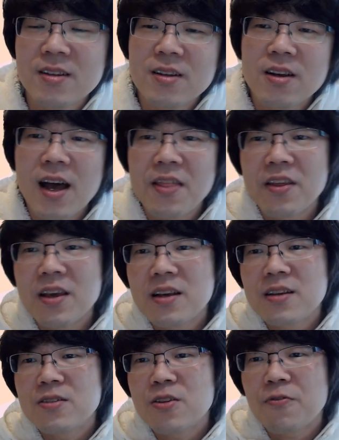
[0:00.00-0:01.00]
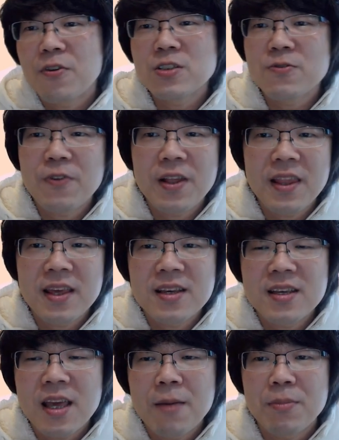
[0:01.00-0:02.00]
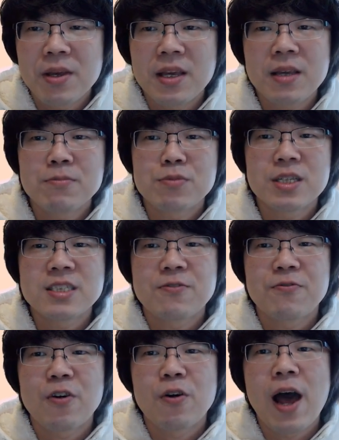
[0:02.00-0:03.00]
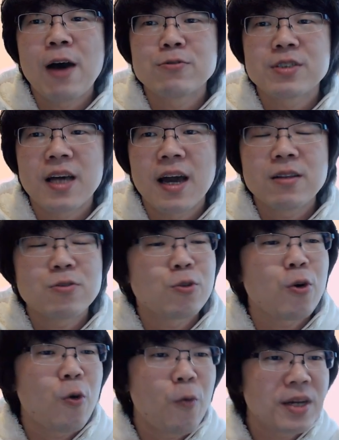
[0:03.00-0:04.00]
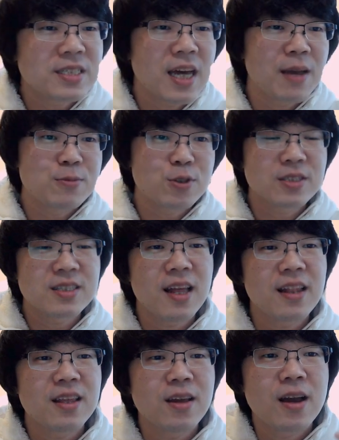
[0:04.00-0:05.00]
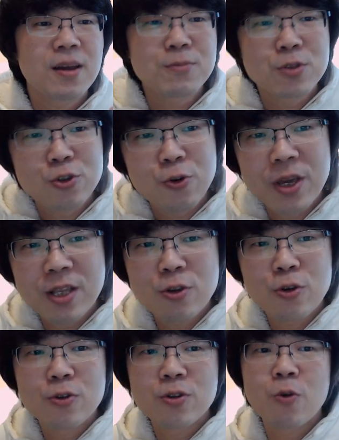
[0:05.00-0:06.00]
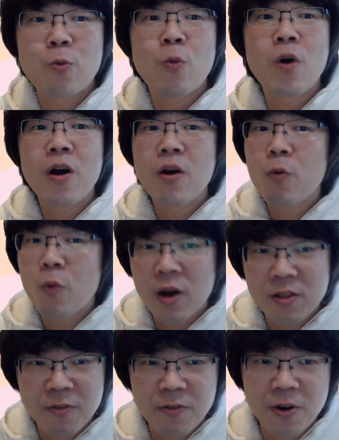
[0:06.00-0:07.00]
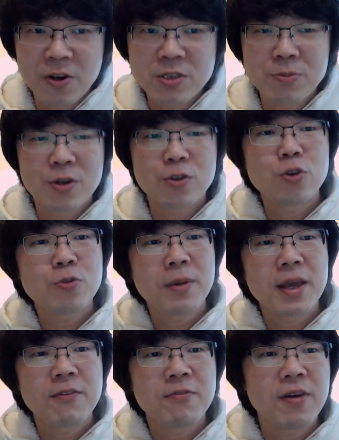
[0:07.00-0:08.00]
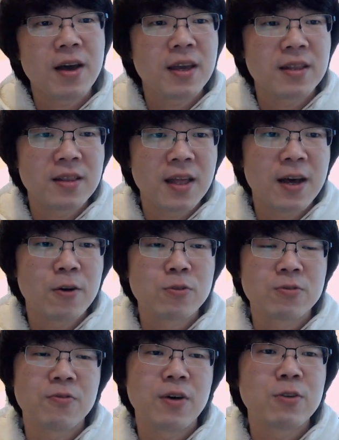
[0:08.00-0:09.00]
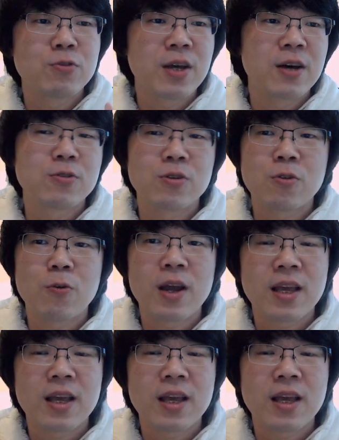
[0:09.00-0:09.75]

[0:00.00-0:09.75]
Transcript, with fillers: I think the first feeling can be press from outside. You know, always I'm just telling, I'm showing you the wrong one first, but you may find out, found out the correct